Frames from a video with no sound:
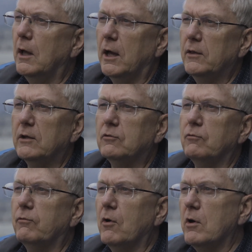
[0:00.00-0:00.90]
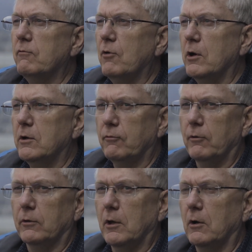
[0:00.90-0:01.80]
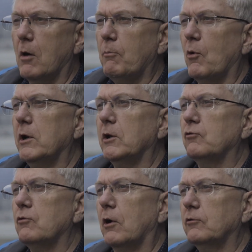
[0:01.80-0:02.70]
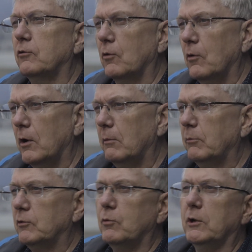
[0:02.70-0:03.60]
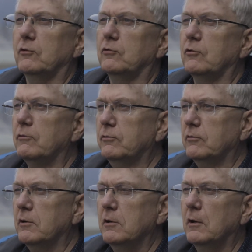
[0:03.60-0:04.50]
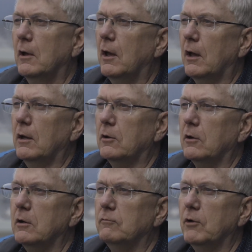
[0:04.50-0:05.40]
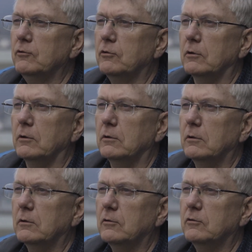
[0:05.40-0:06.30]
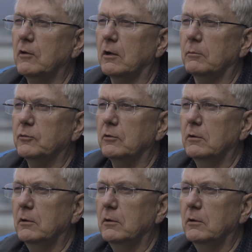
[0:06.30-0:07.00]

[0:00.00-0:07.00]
And that's very, very different than operating trucks between shifts and our conventional setups.